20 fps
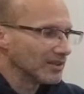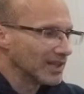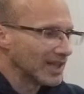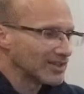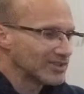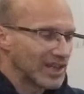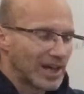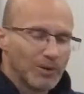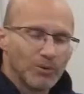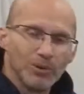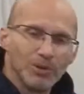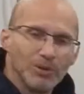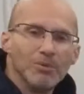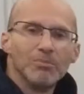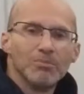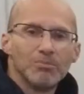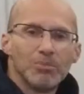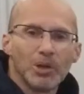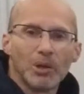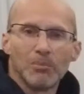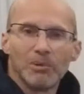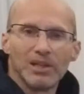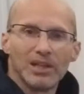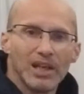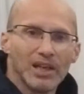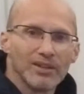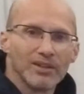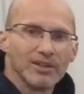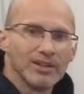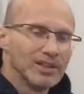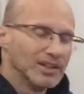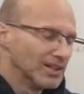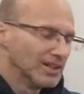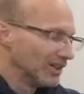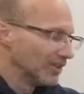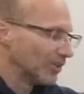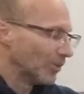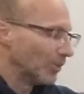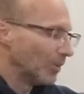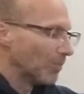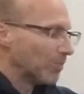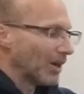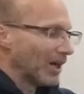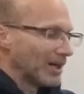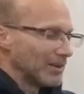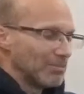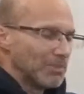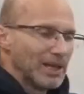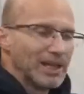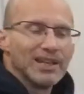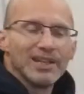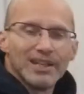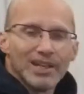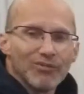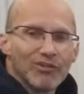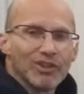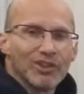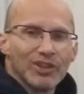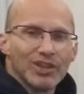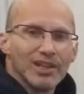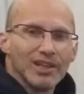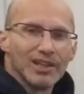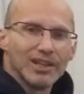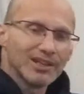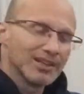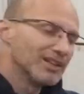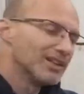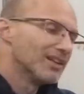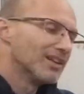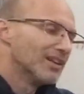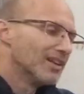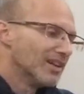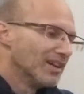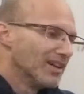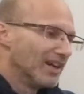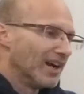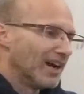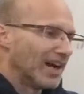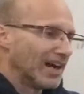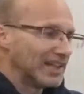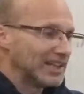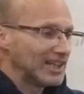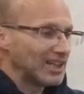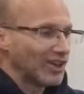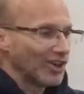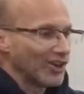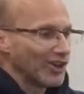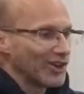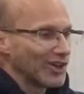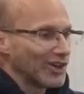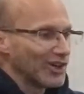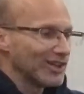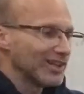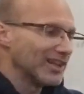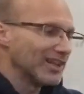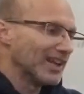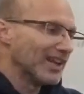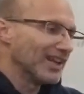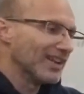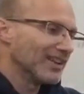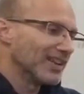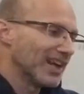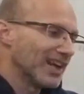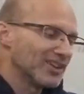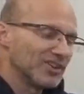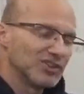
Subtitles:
that's how we'll put them together. So we'll probably bend everything. I did learn that I